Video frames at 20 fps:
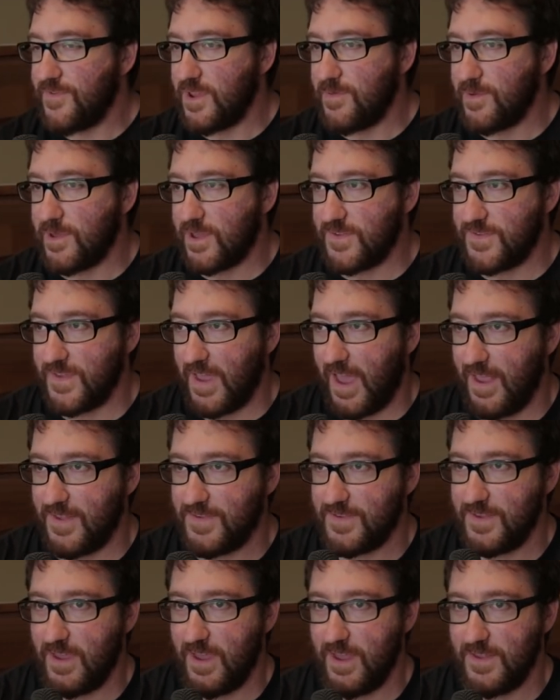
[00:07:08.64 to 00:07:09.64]
funny because
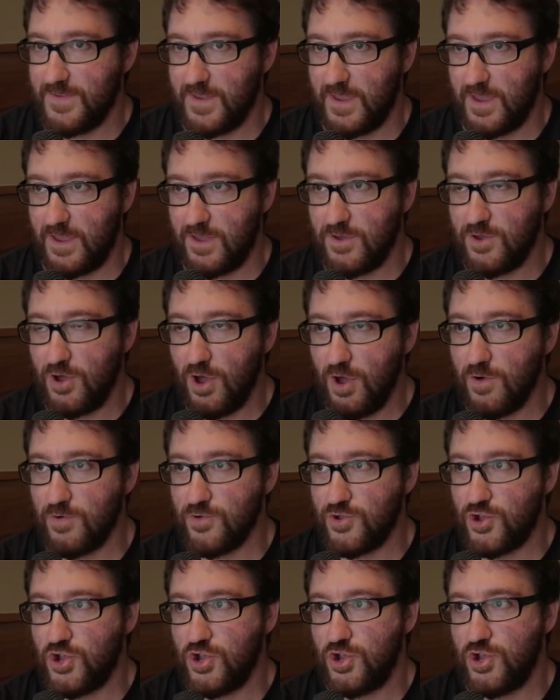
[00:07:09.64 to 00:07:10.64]
as a
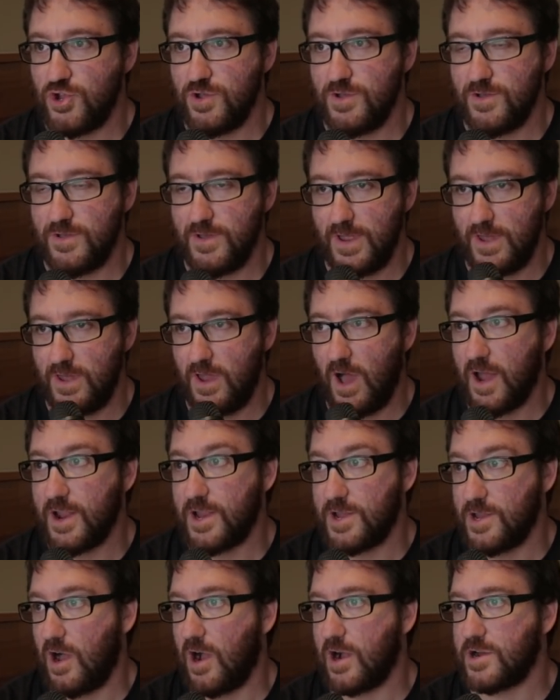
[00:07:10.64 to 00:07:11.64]
coach, not
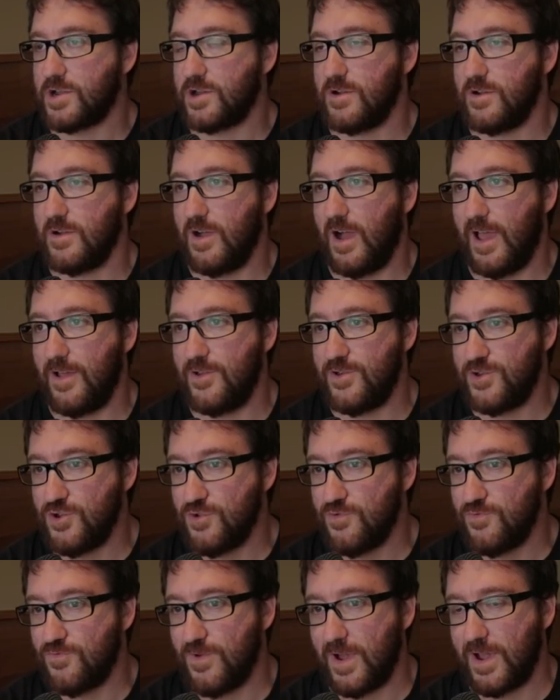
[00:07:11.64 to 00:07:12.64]
a doctor, I
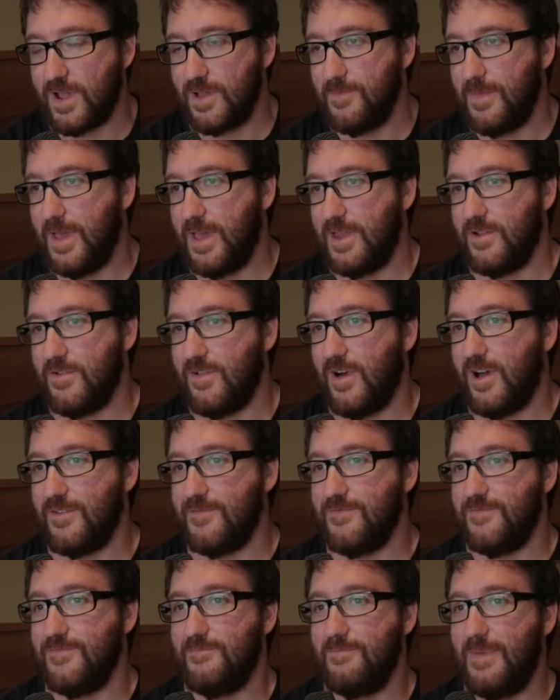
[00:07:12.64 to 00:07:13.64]
do recommend a lot
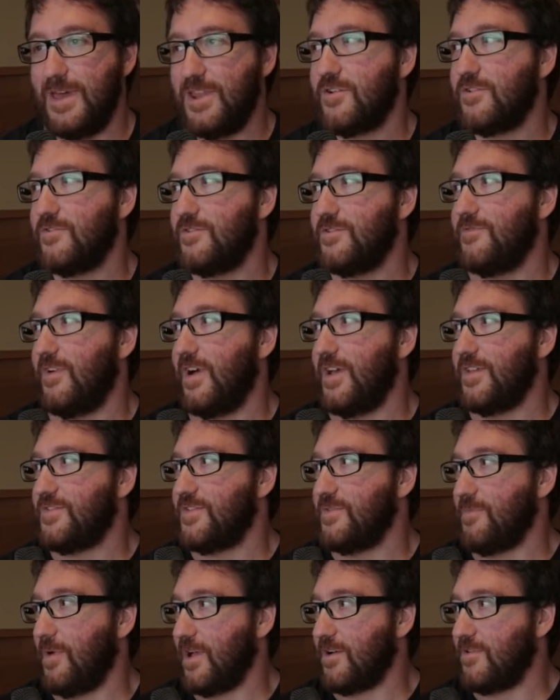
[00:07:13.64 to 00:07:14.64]
of medical
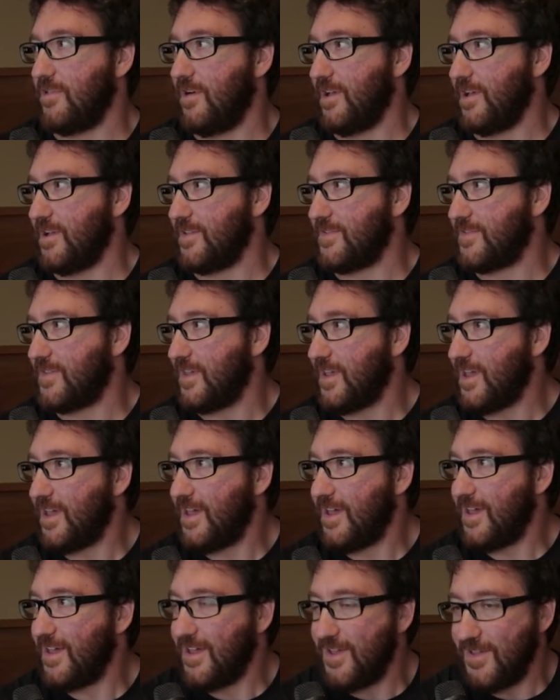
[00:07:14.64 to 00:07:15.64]
advice to my clients,
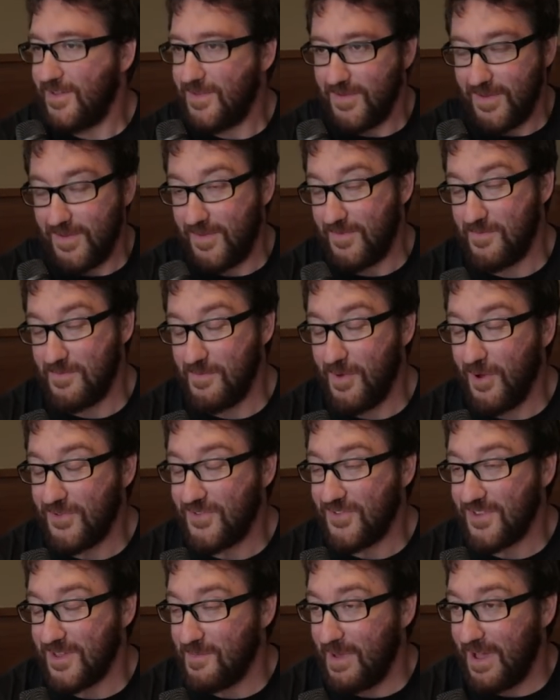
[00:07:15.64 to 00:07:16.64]

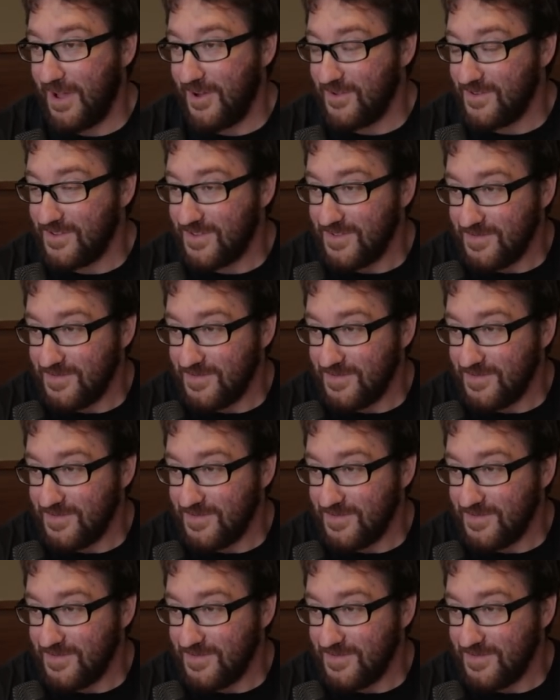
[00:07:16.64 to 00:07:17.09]
mostly about,